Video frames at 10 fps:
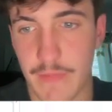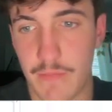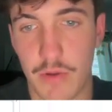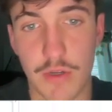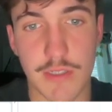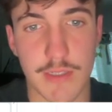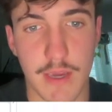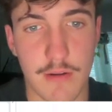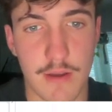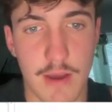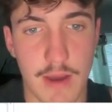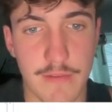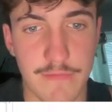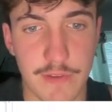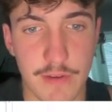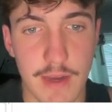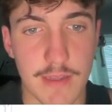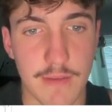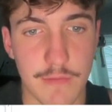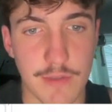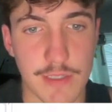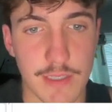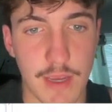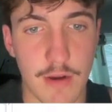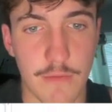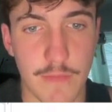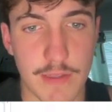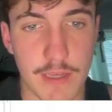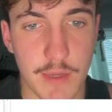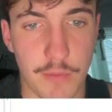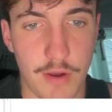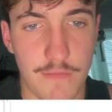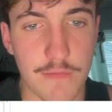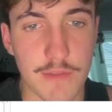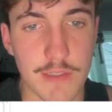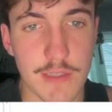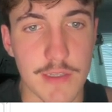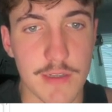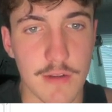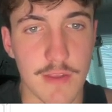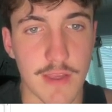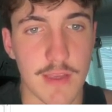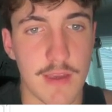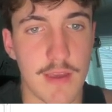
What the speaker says: personally, I don't know how I'd feel. I'd get really scared if my take profit was this, or like